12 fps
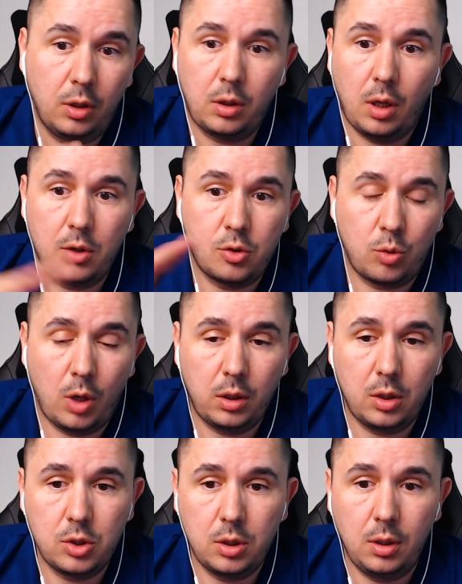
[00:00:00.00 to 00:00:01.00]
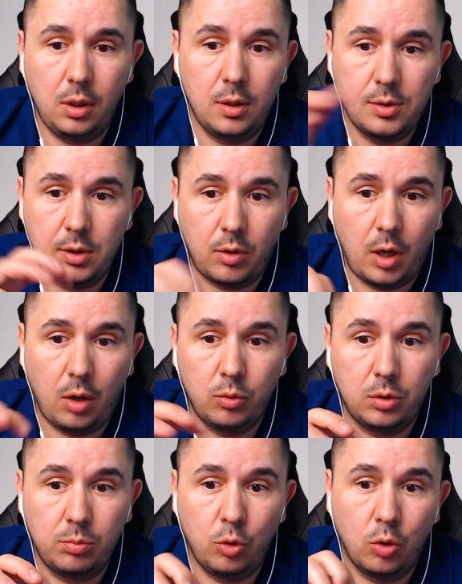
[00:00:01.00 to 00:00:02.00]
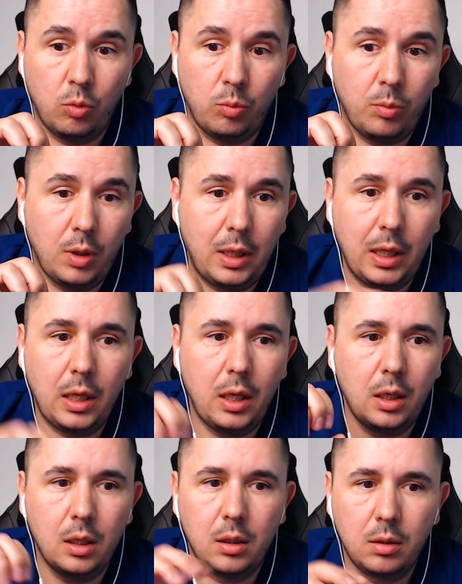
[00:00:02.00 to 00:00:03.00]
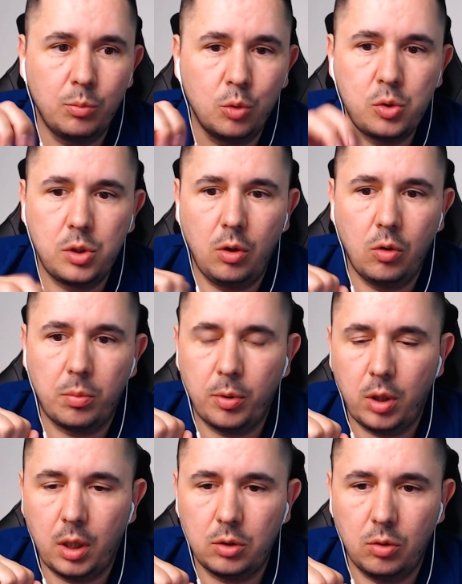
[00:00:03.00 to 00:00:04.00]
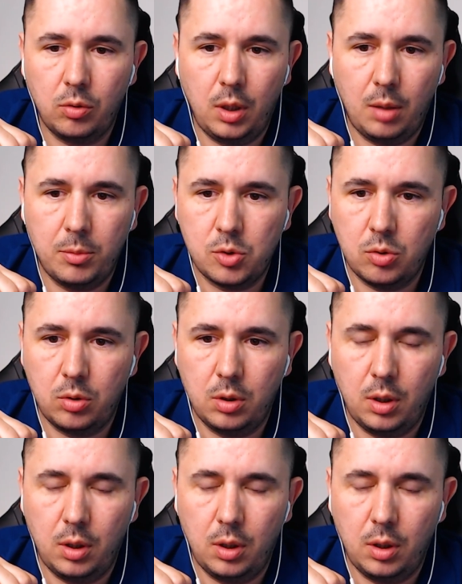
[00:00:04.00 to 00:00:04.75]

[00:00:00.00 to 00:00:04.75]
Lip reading: entire strategy is around, kicking and boosting your product on the Amazon